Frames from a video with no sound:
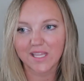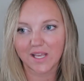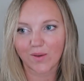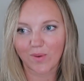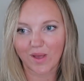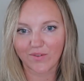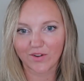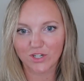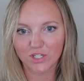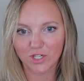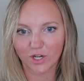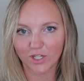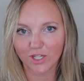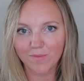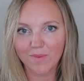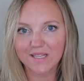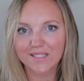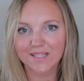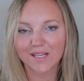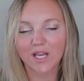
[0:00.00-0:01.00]
like we have our
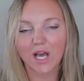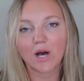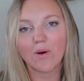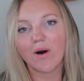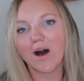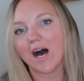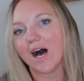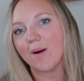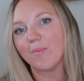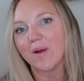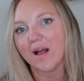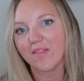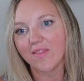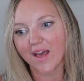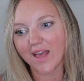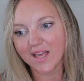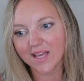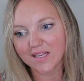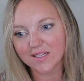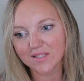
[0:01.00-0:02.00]
Charlotte Mason co-op and
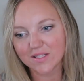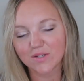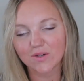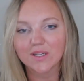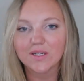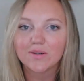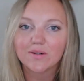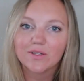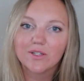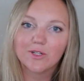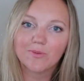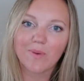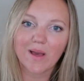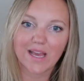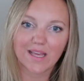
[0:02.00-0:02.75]
that history group